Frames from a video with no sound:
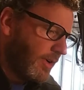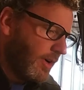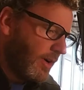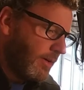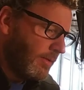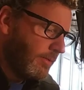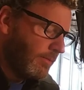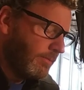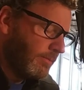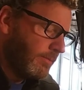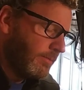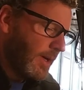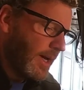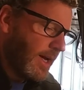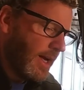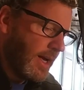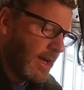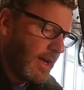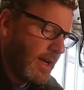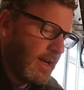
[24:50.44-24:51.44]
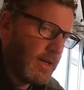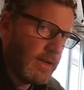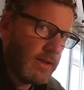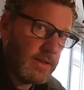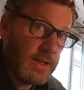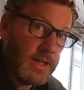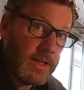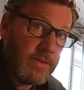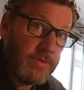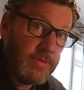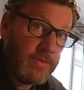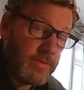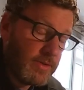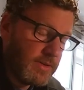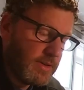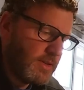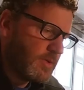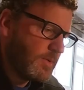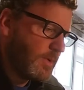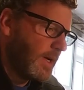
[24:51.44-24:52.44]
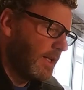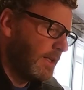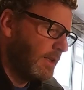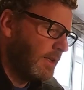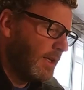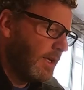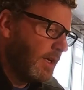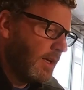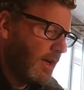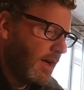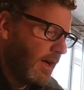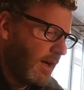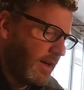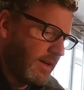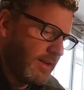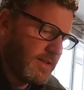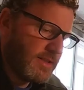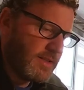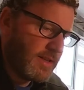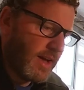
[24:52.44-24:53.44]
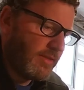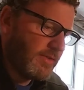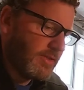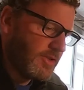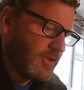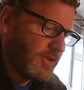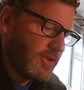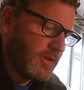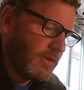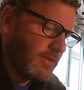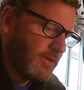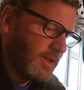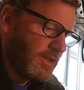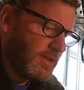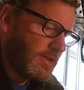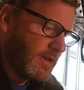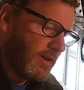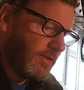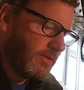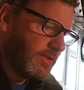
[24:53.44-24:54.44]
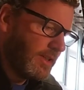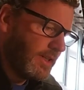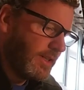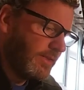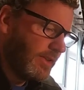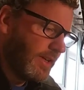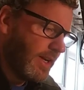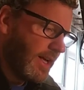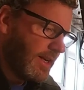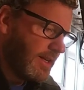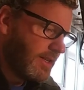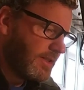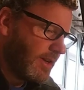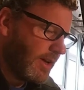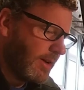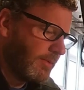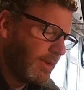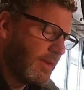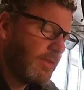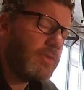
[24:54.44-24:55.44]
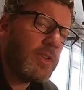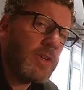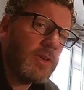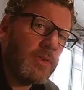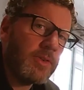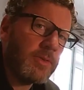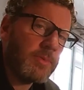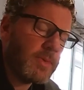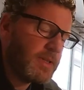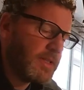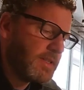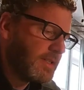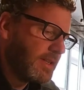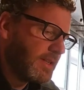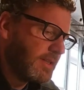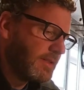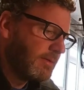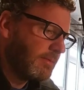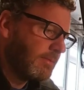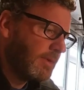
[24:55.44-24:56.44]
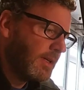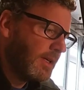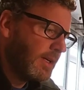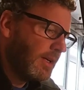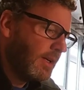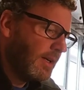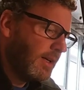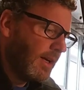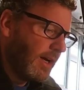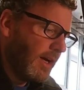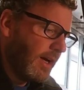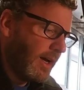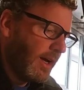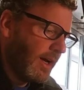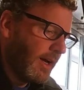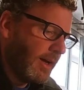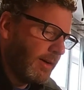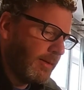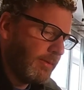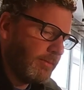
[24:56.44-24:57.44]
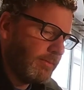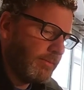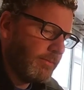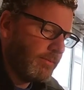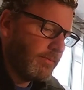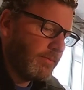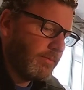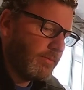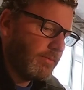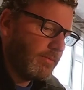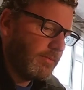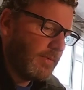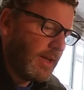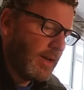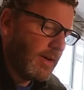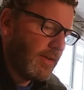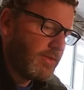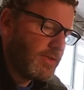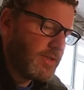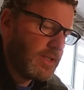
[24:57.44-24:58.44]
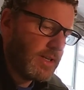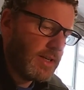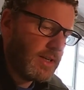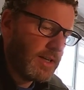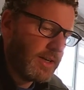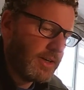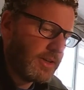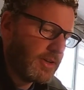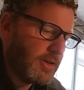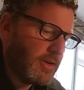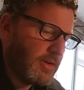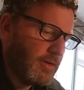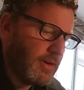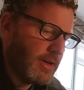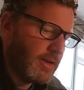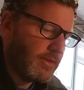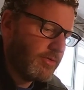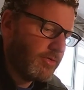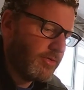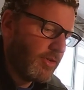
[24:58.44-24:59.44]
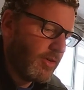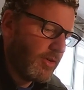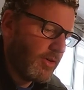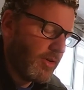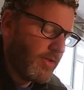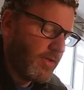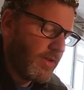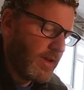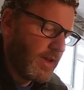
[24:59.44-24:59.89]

from a Leaf as well. I scavenged 2 of these off a Leaf the last time. They have 2 of them in the system. Now obviously not a lot of cooling for